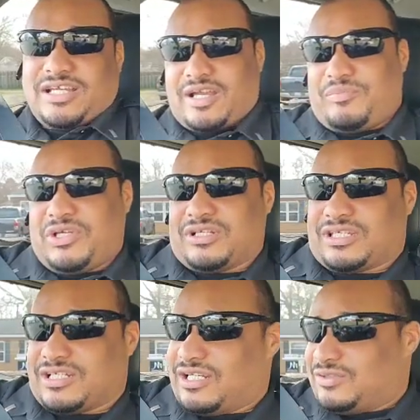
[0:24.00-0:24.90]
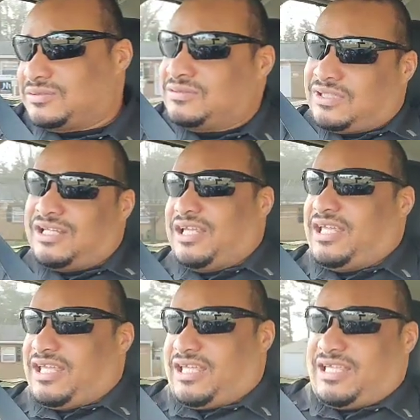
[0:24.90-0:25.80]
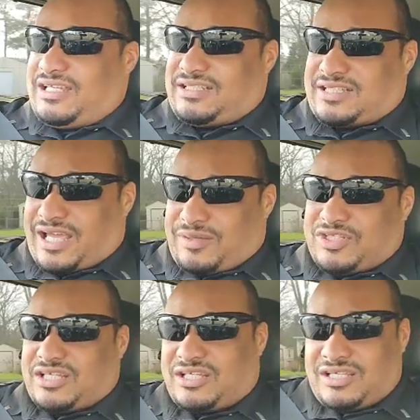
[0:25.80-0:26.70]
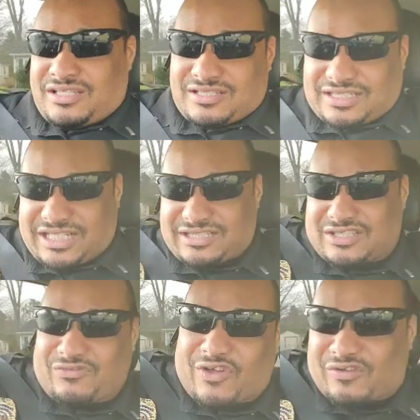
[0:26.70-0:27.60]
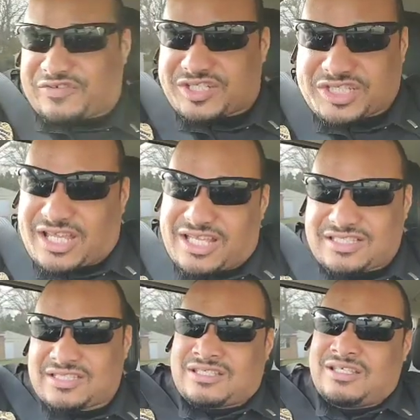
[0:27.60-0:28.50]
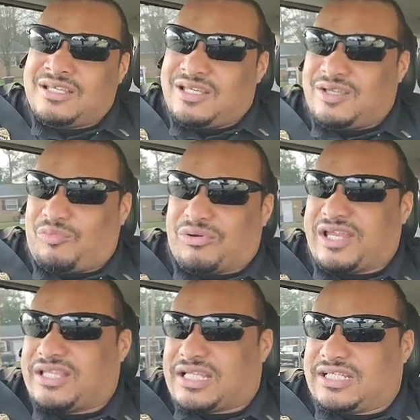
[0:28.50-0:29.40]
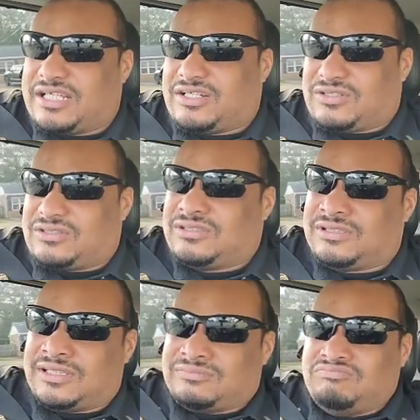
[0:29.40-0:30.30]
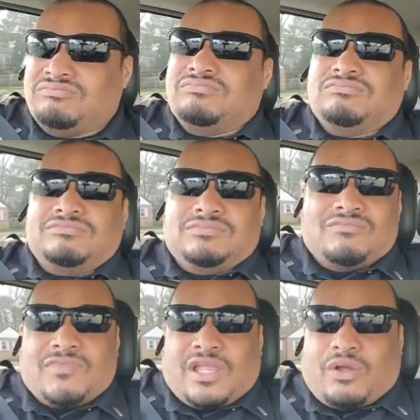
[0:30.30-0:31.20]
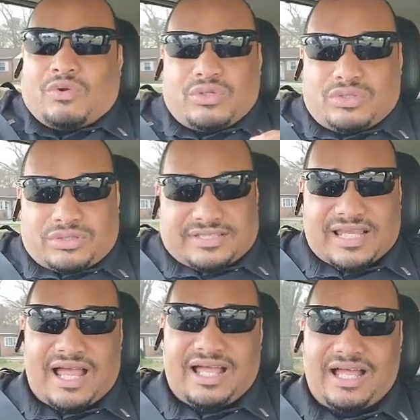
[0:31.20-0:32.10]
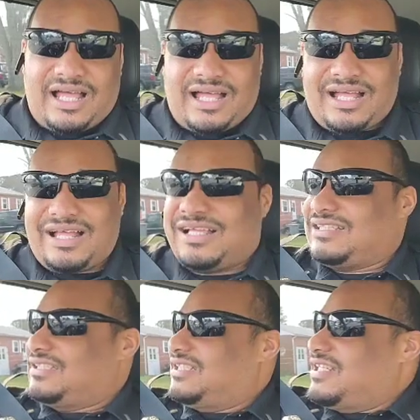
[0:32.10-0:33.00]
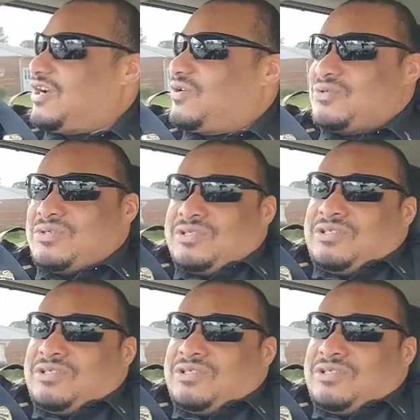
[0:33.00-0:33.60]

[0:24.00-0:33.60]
therapeutic, you know? Time to get stuff off your chest, breathe a little, whoosh, you know,